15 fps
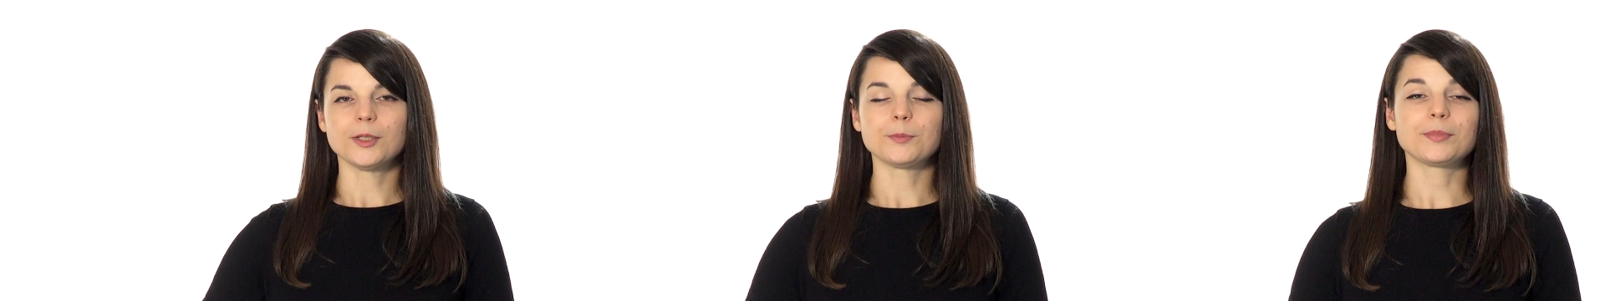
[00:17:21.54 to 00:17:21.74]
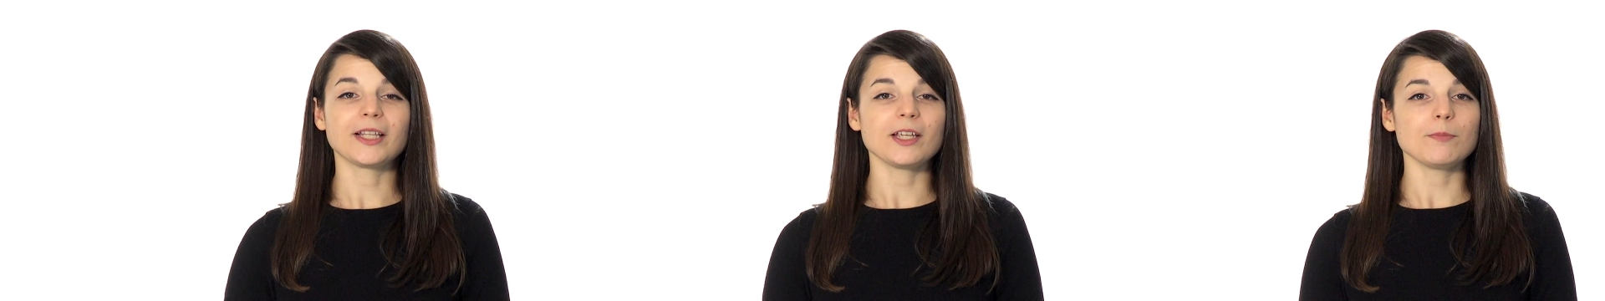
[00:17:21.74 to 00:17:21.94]

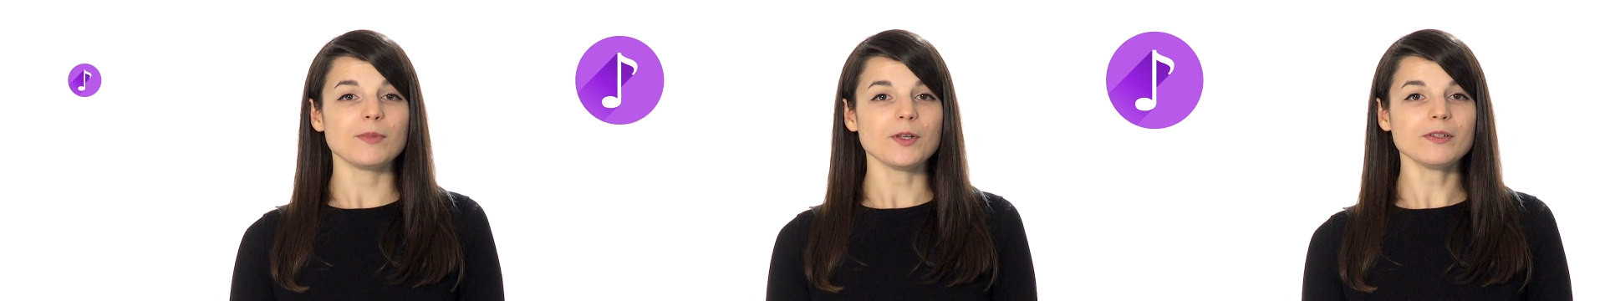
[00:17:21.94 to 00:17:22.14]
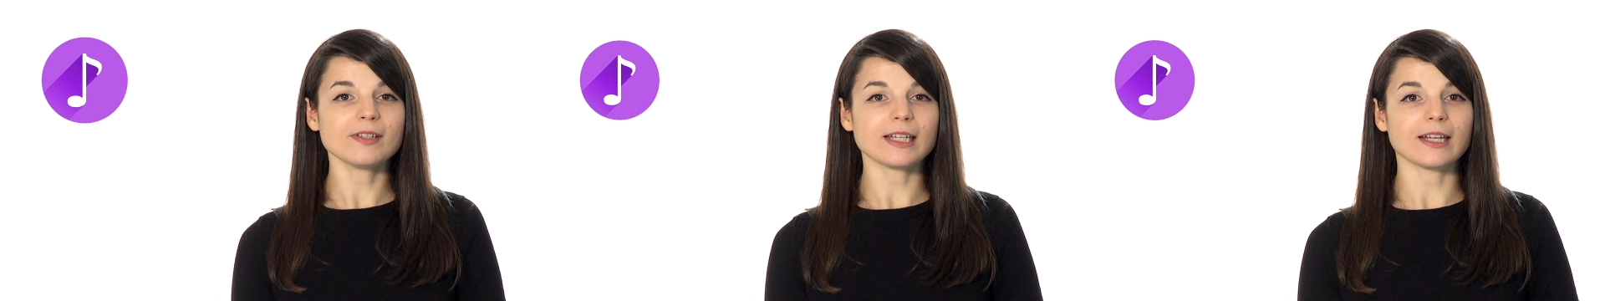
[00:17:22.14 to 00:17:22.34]
Play
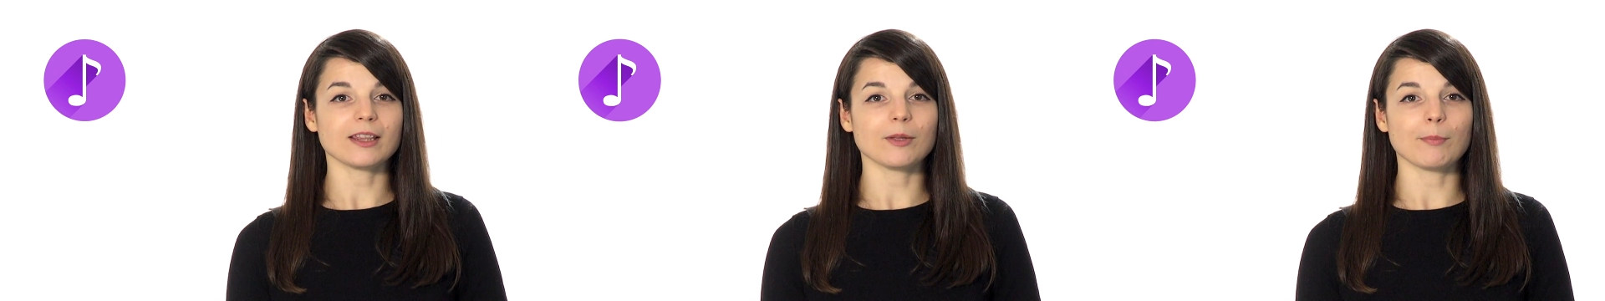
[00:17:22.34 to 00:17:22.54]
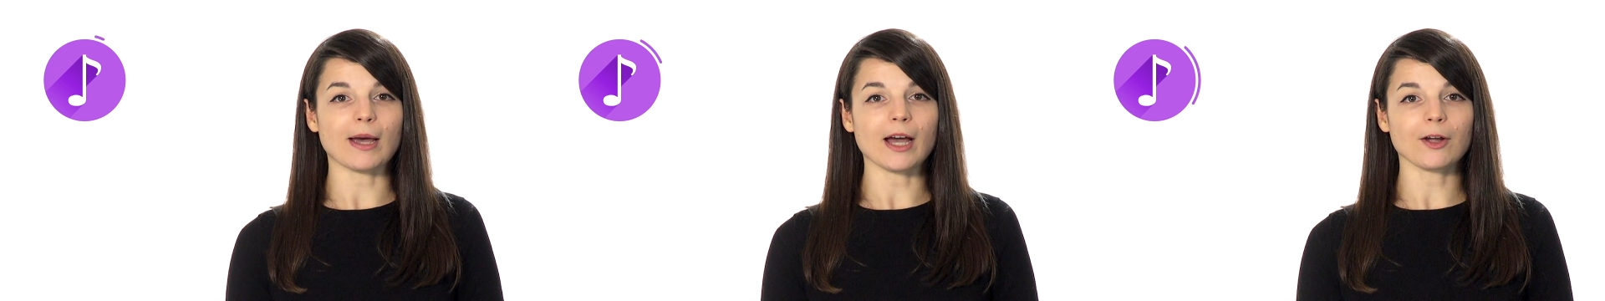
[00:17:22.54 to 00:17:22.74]
music in
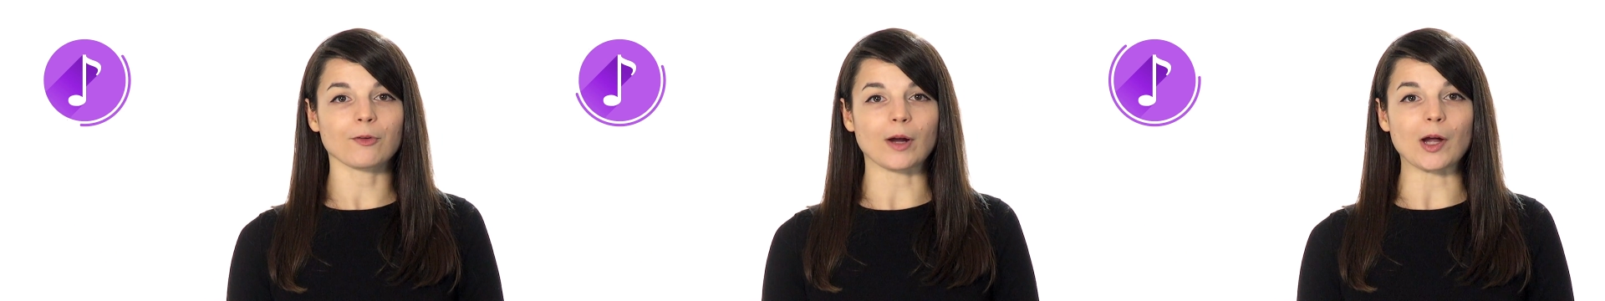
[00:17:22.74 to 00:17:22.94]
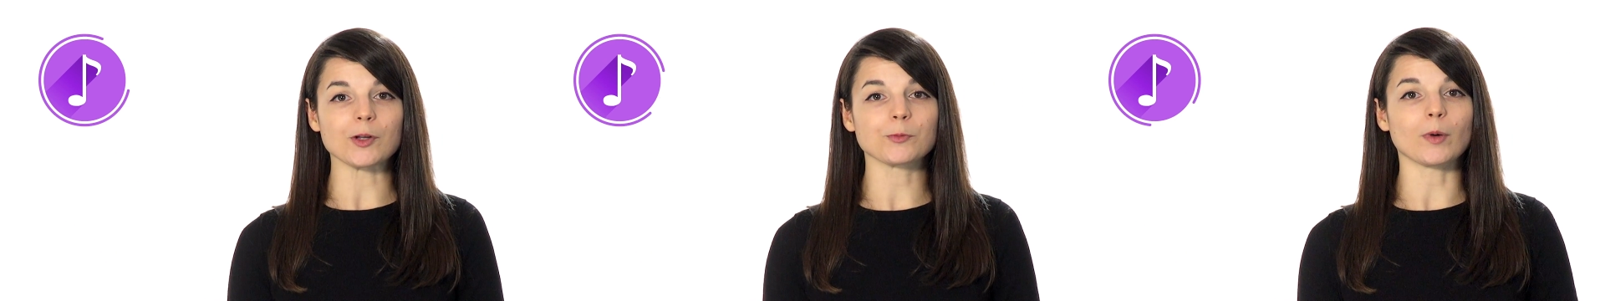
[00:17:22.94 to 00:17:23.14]
the
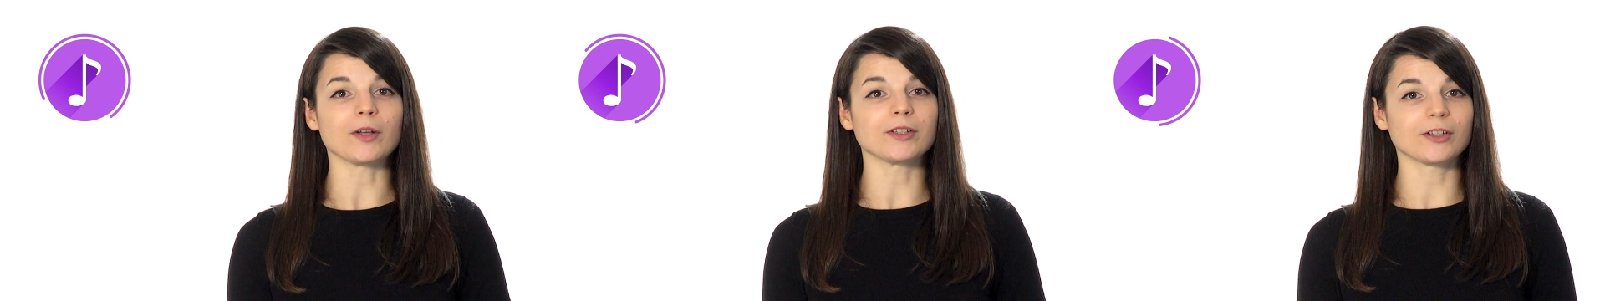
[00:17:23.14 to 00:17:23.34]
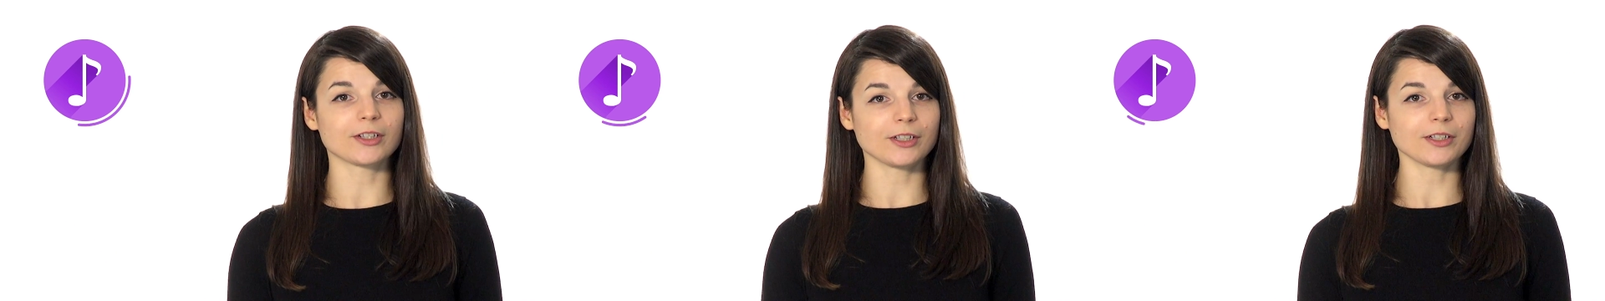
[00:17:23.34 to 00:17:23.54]
background while
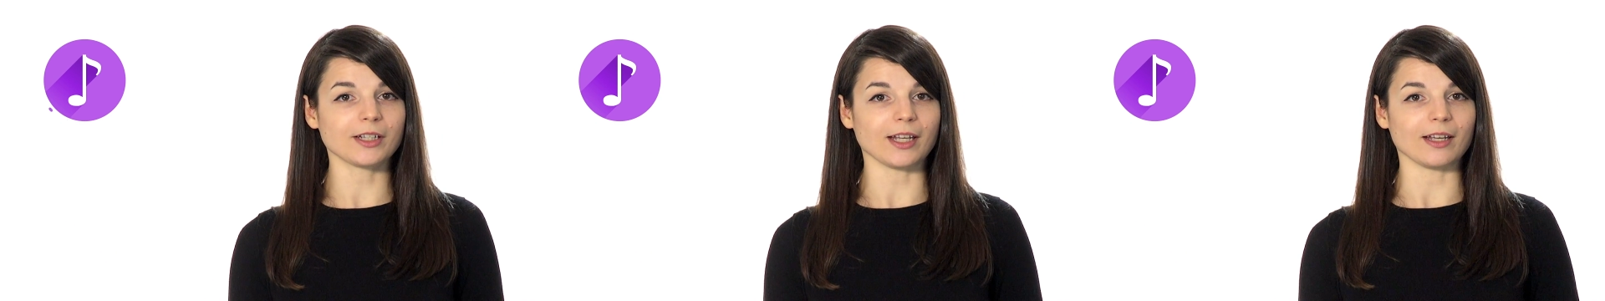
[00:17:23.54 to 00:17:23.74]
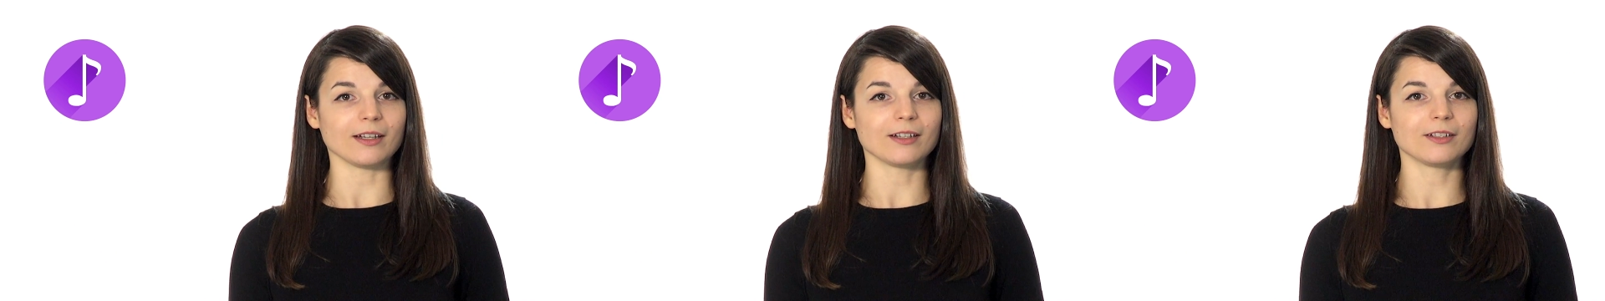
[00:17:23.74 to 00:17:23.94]
you're
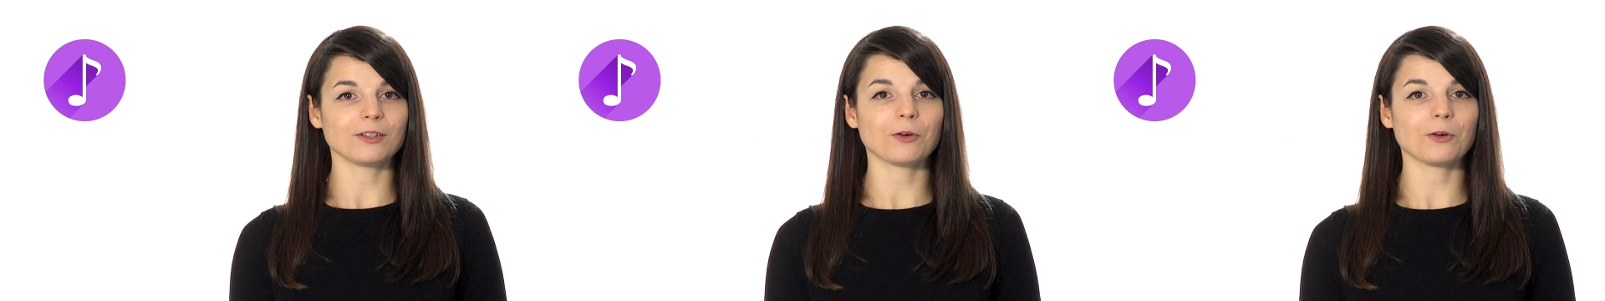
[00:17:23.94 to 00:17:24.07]
cooking,